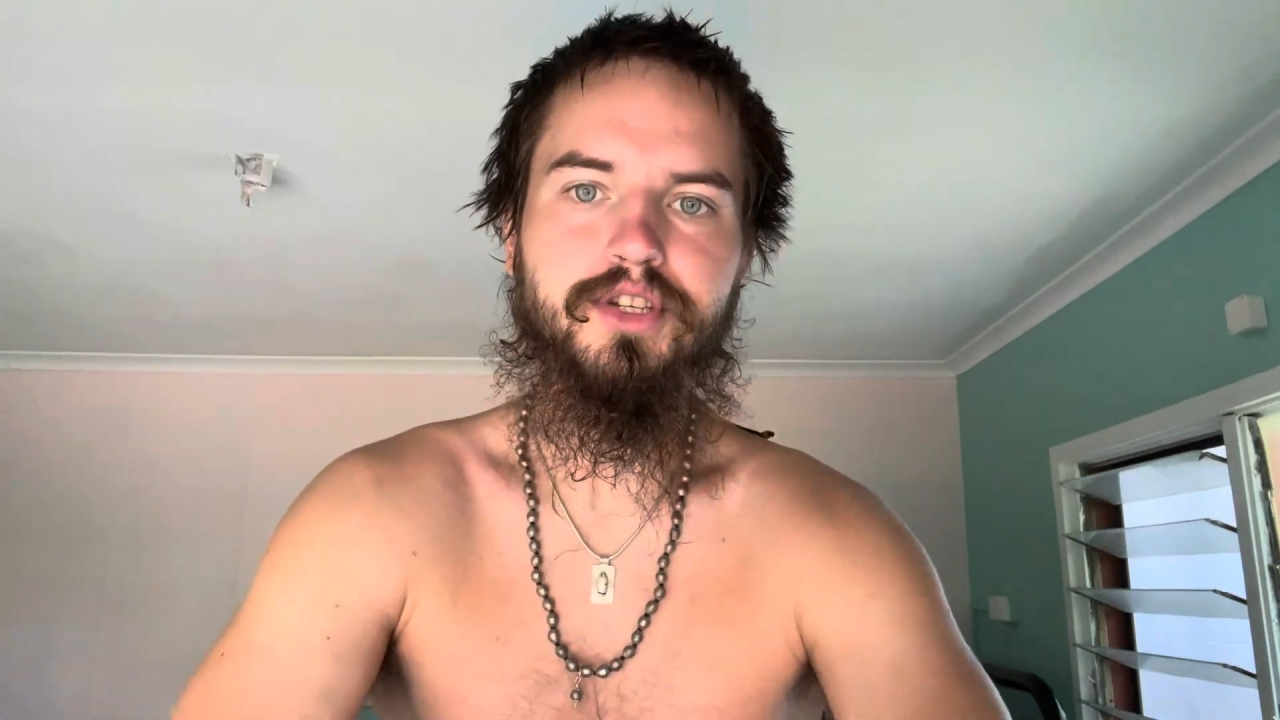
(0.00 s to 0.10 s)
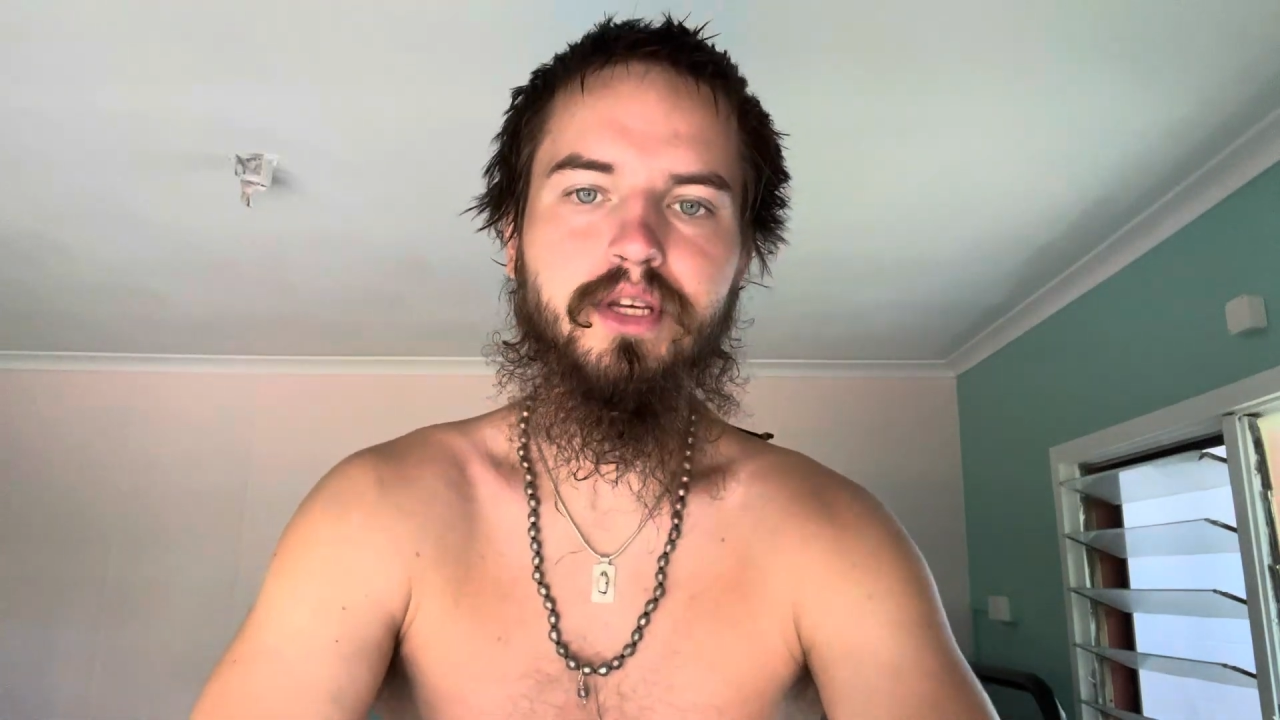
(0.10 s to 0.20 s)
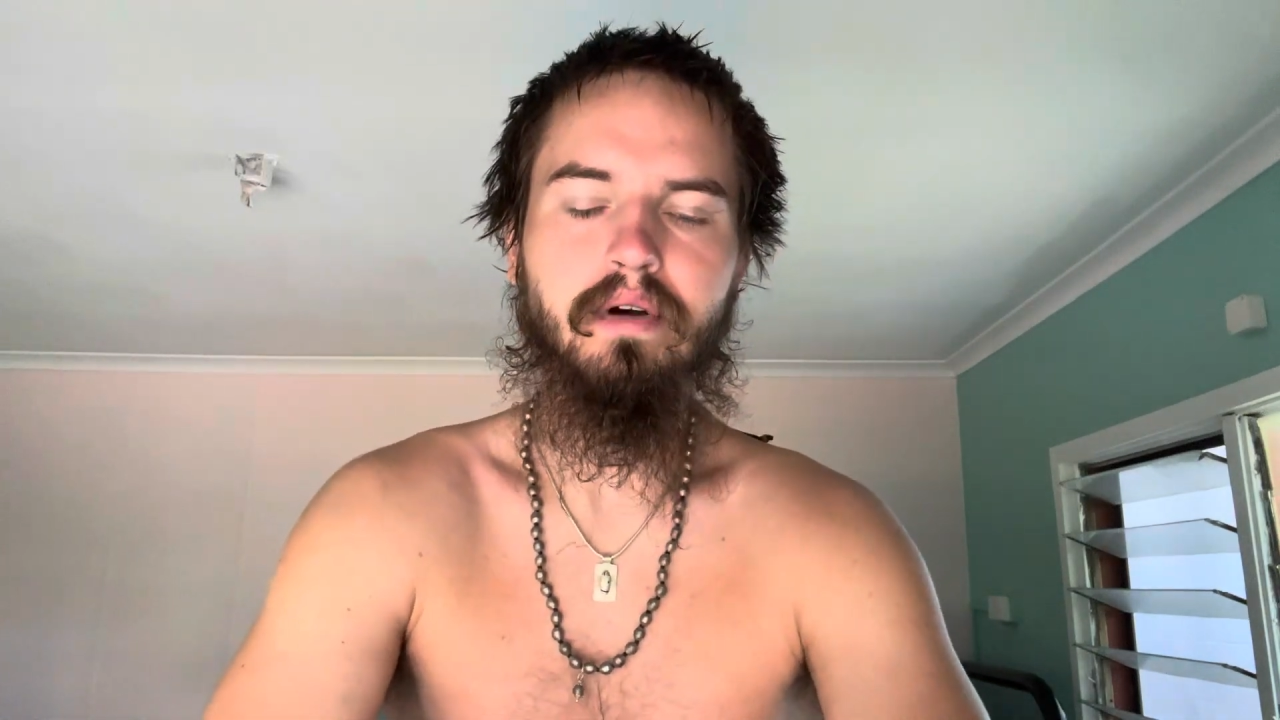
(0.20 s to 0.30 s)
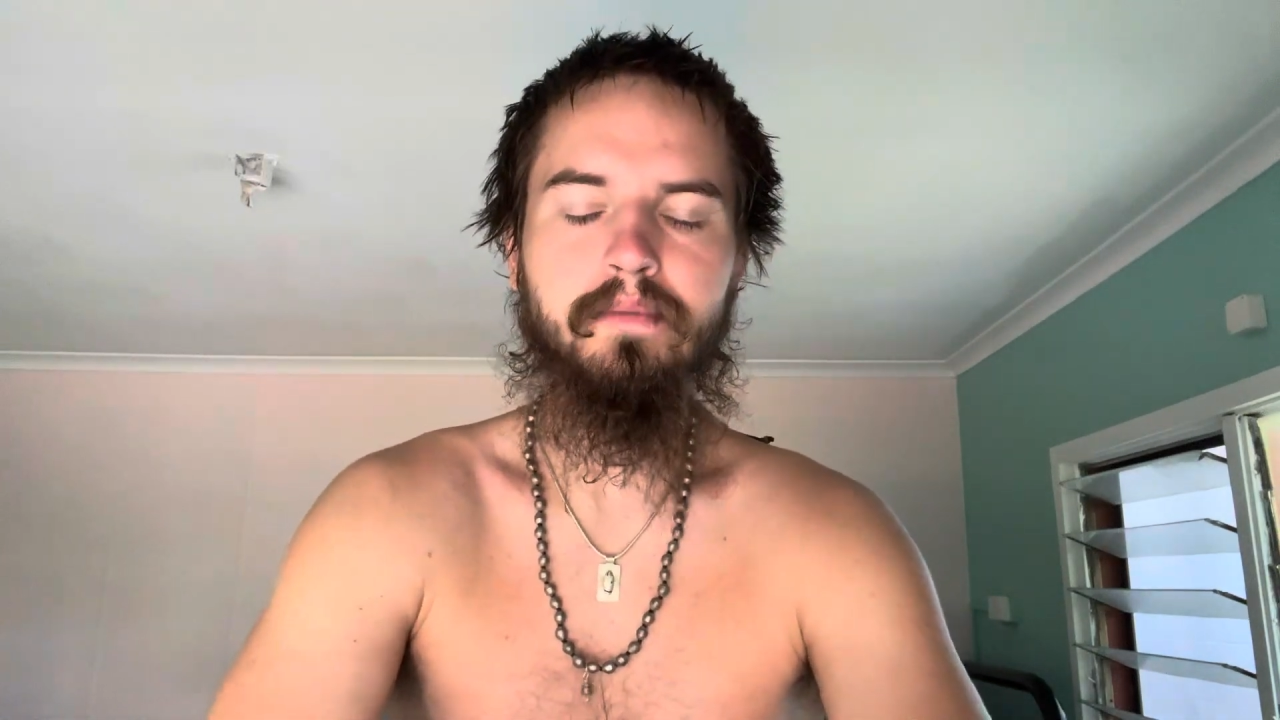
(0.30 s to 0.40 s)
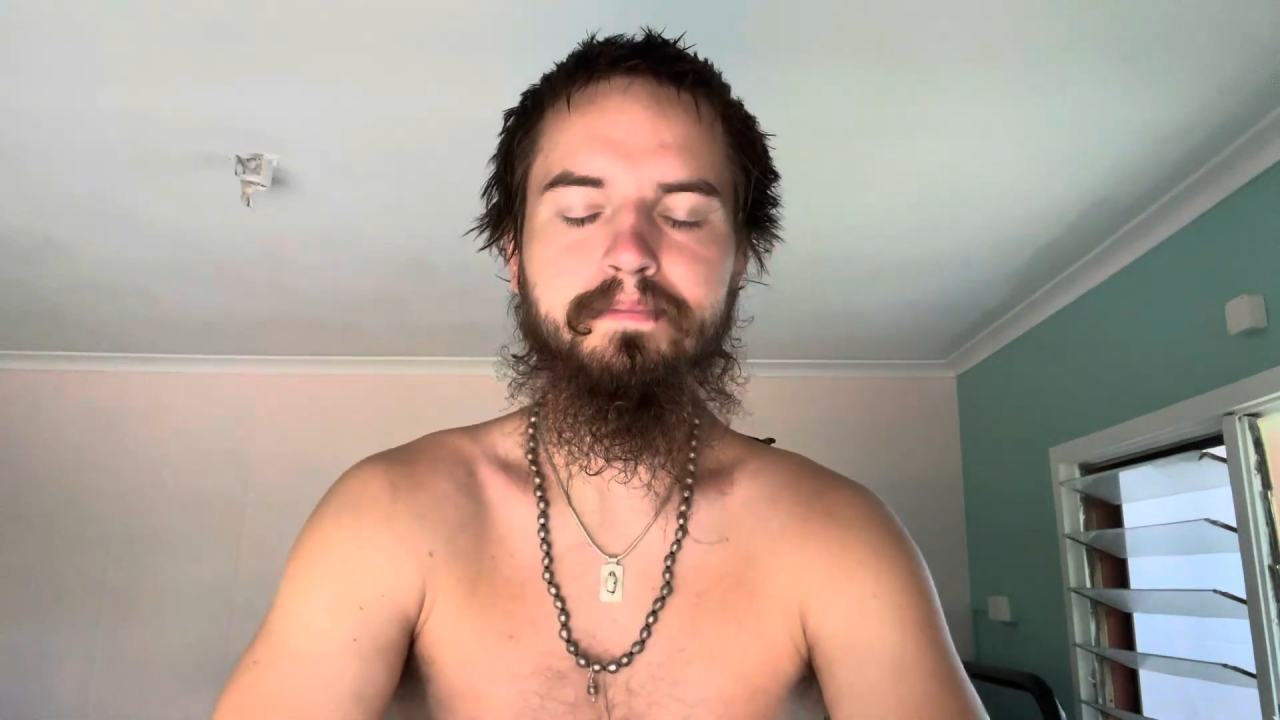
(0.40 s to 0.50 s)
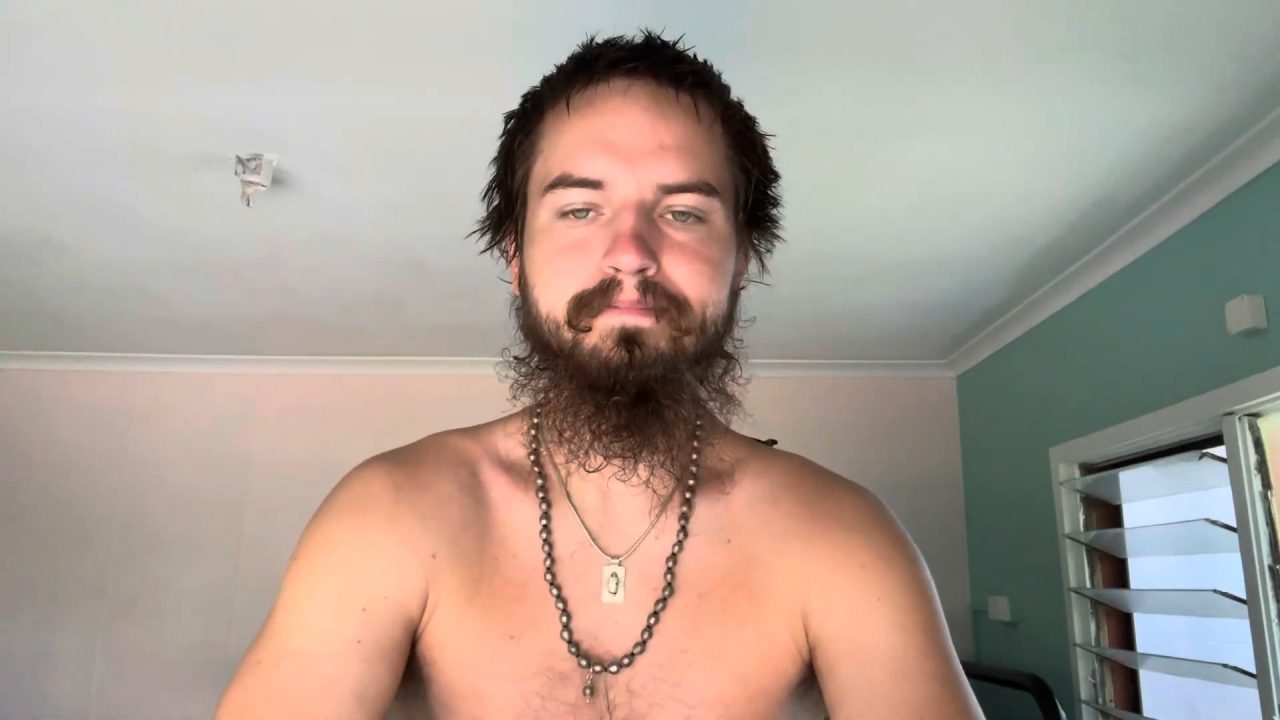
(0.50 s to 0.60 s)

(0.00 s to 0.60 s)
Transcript: Shiva.